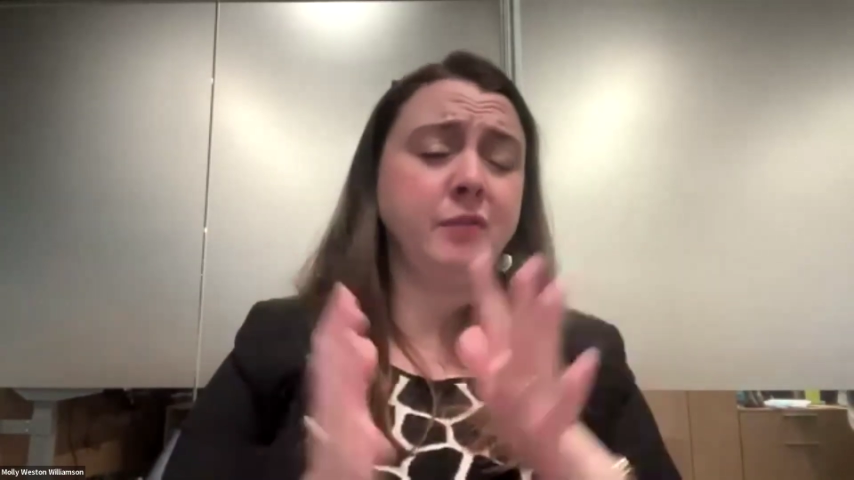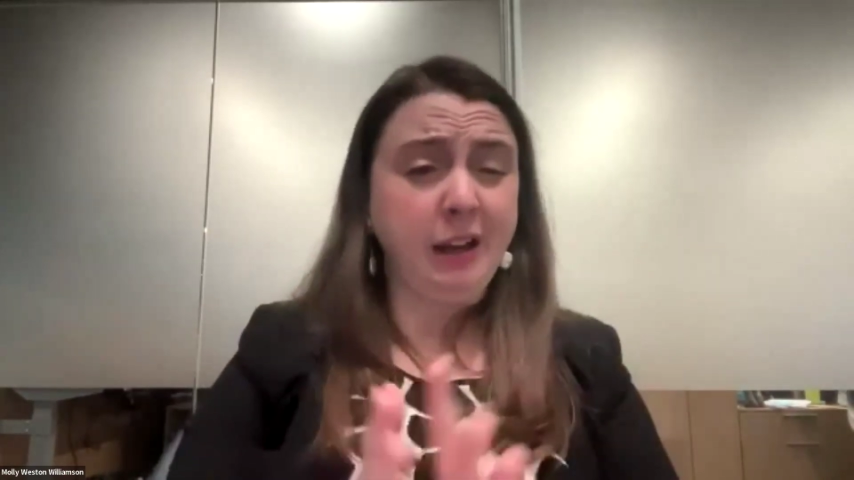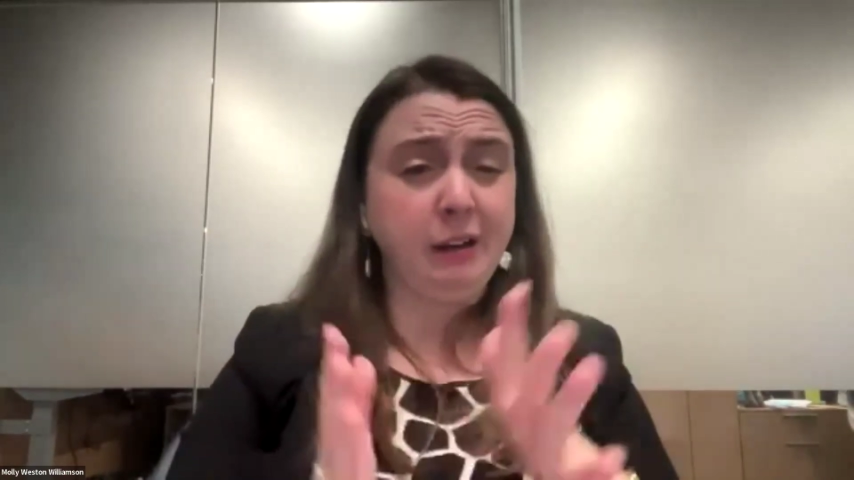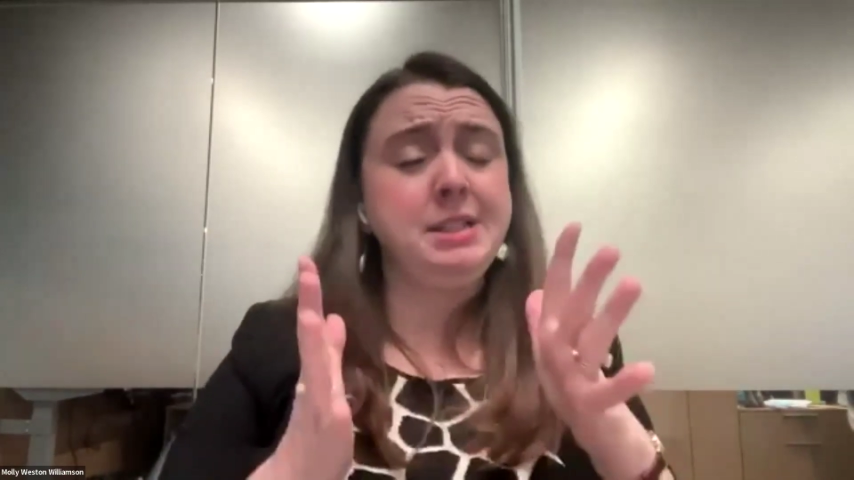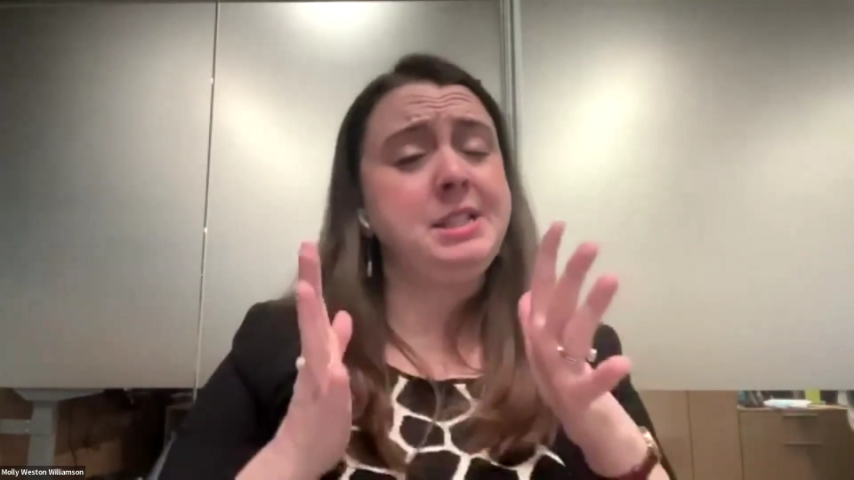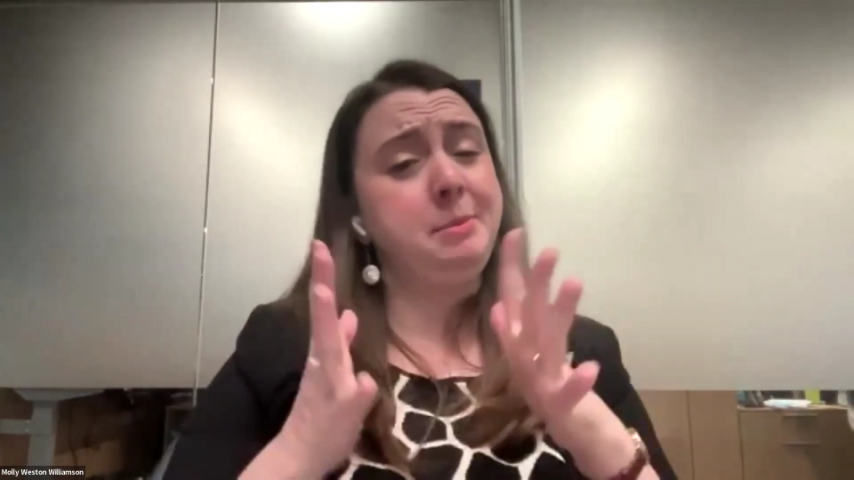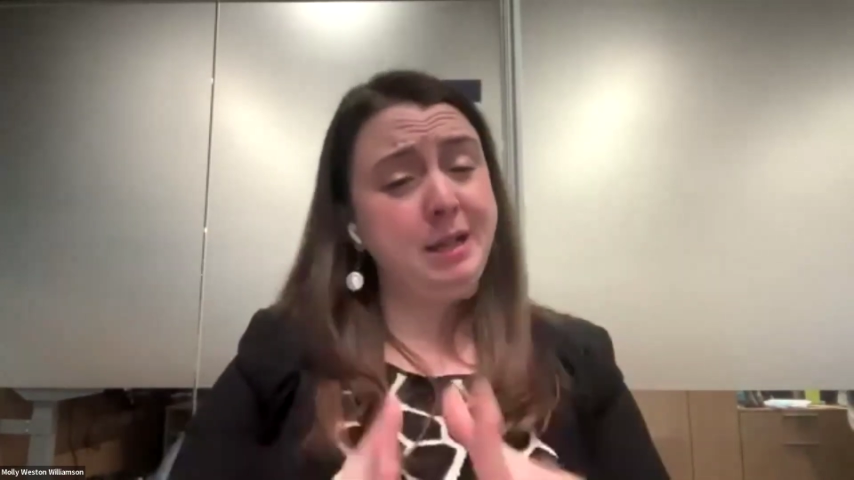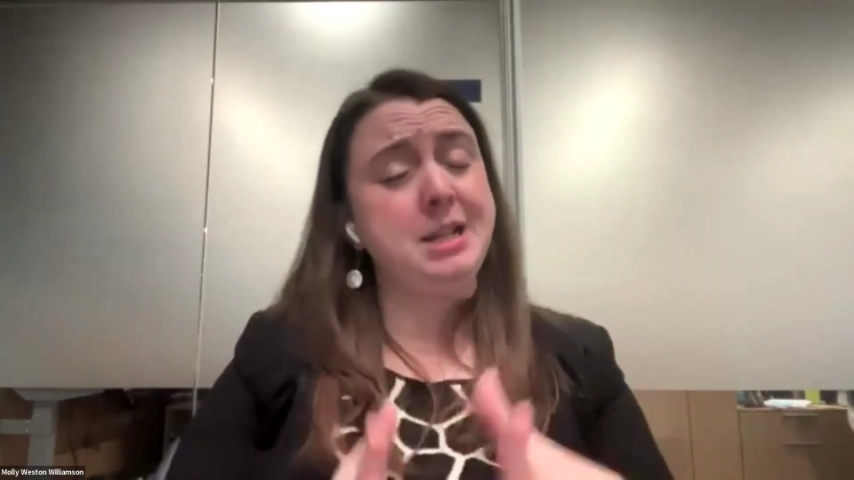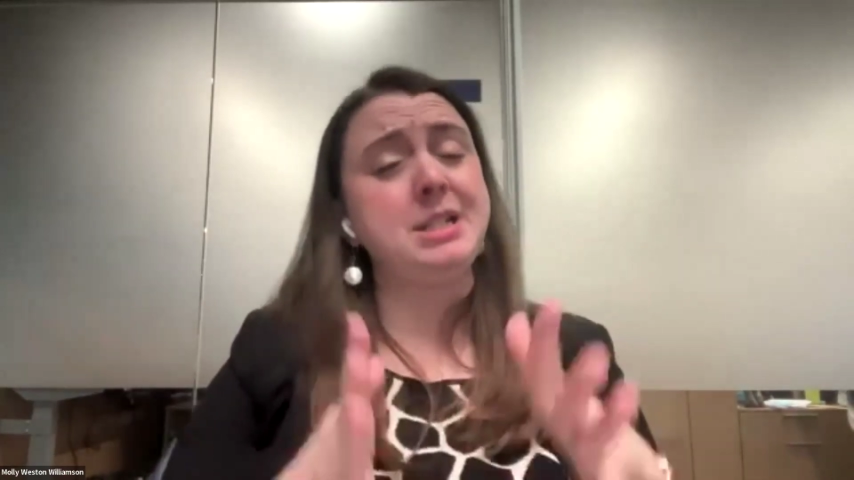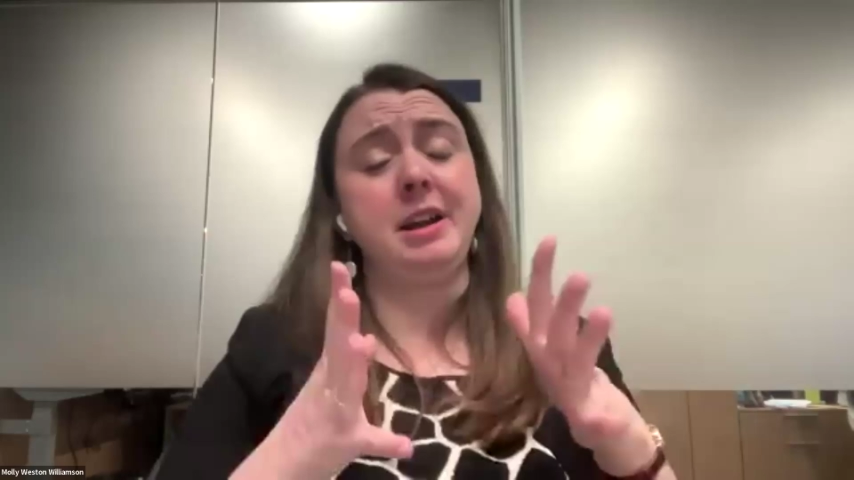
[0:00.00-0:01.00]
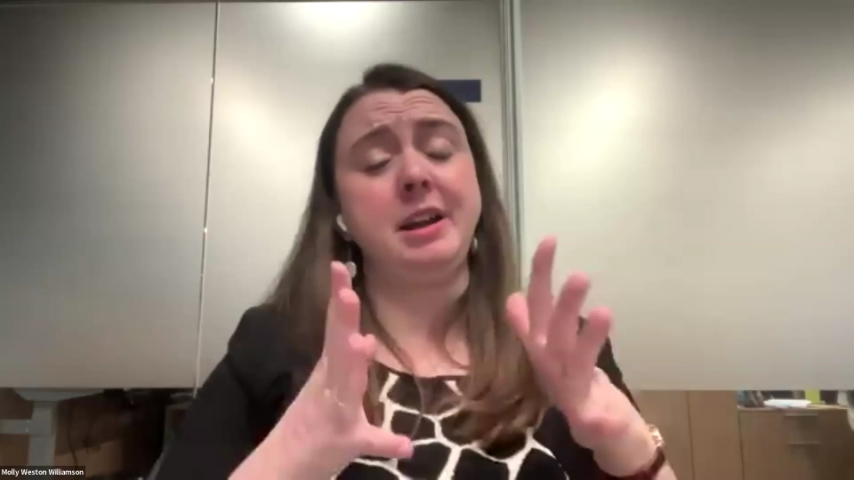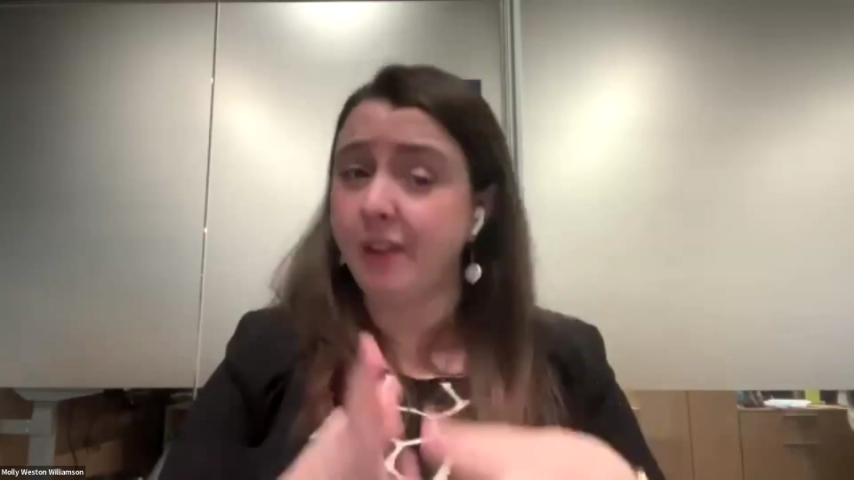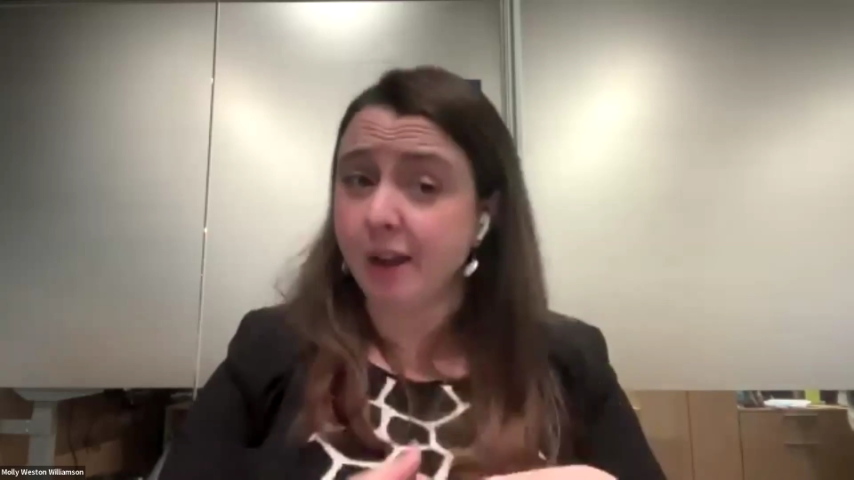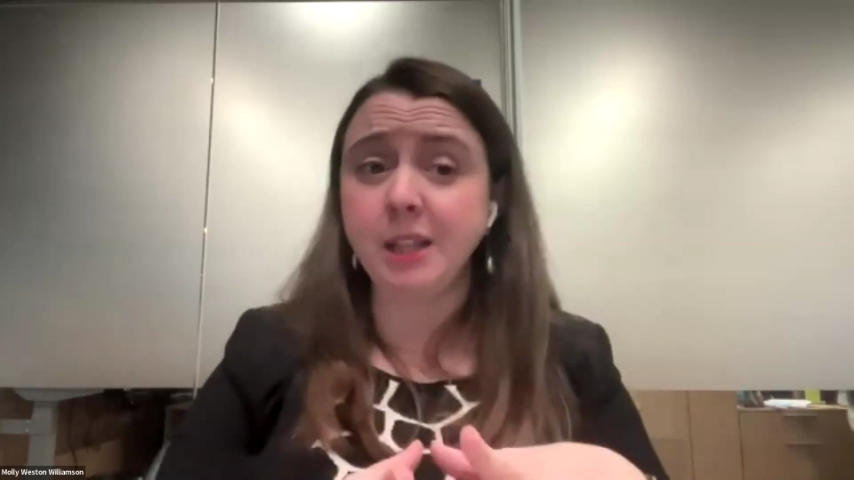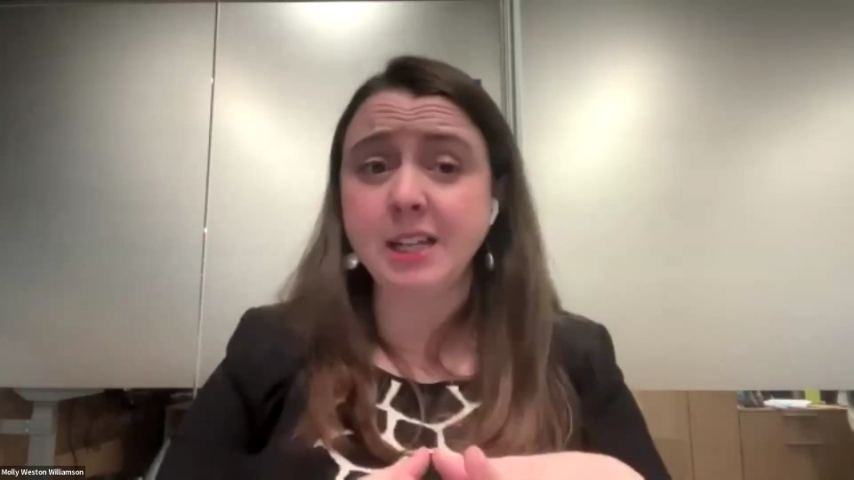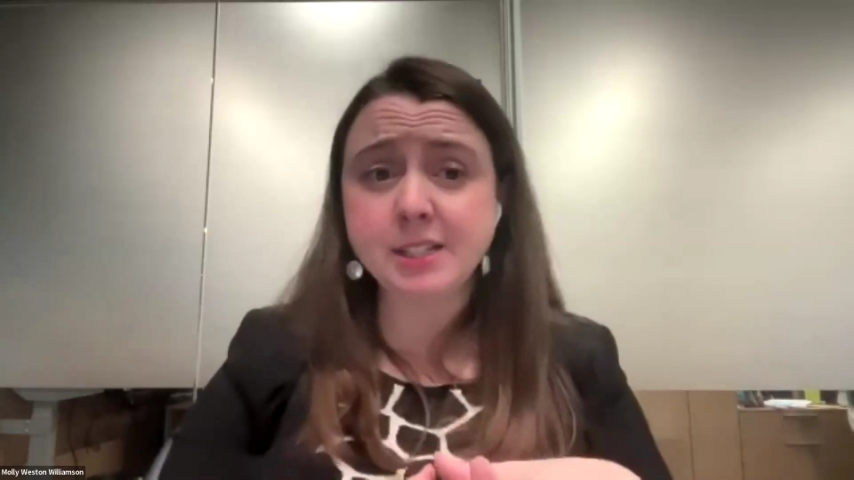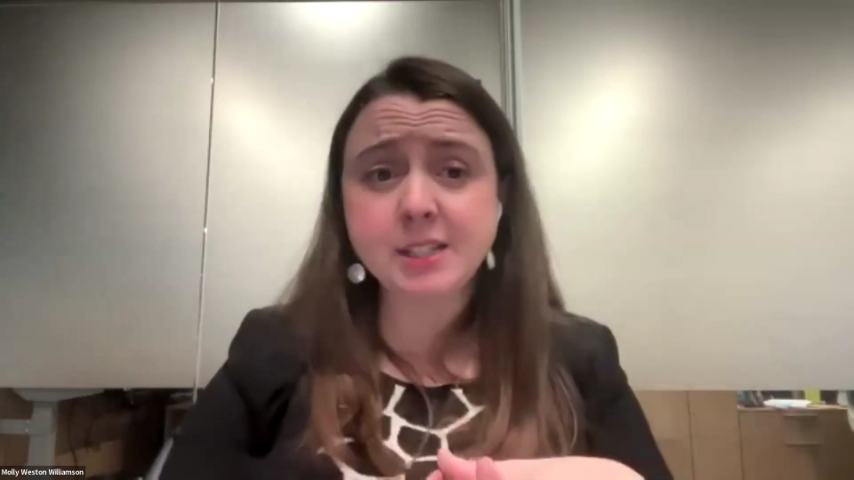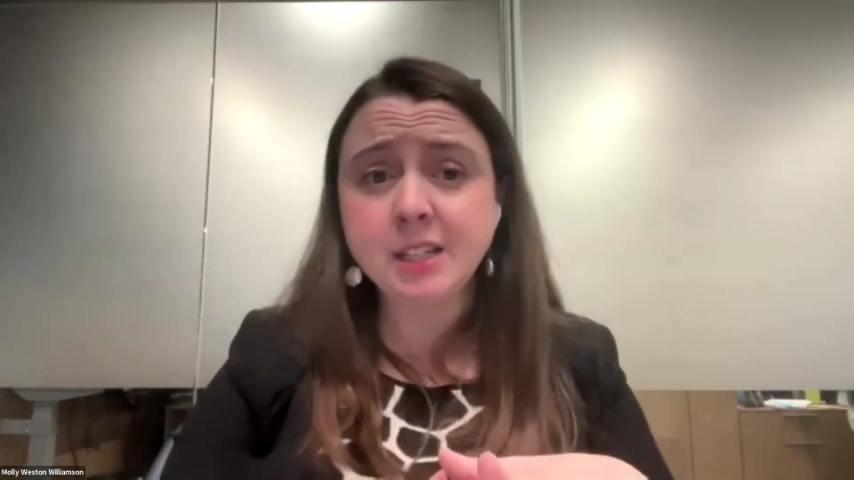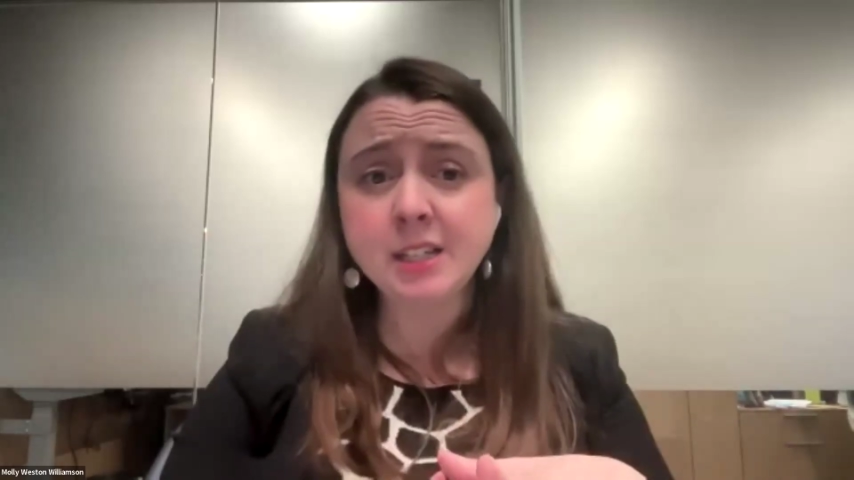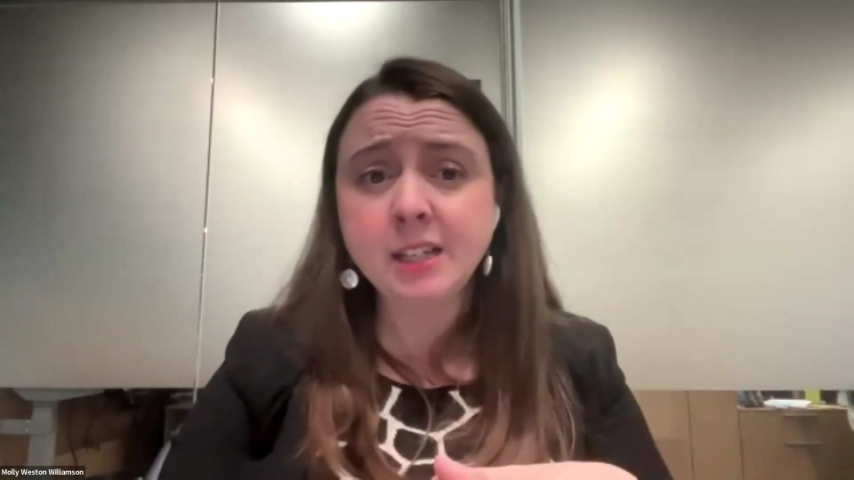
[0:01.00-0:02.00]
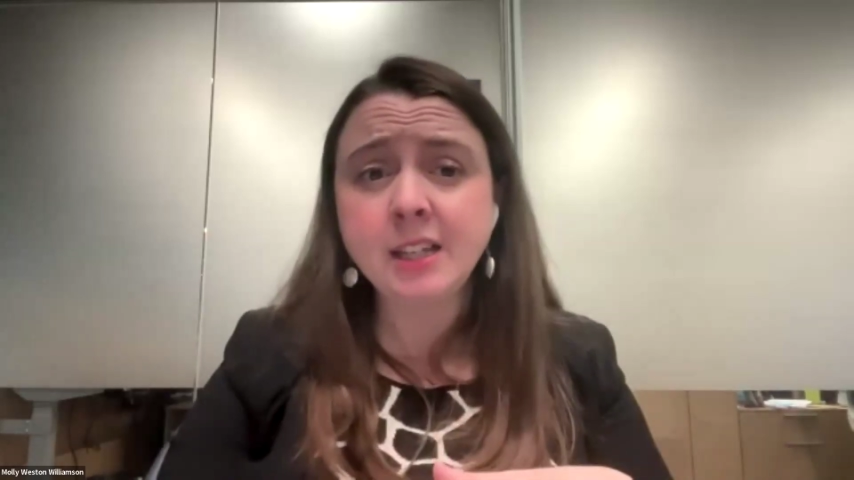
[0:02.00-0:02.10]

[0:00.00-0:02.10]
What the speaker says: for veterans and military families.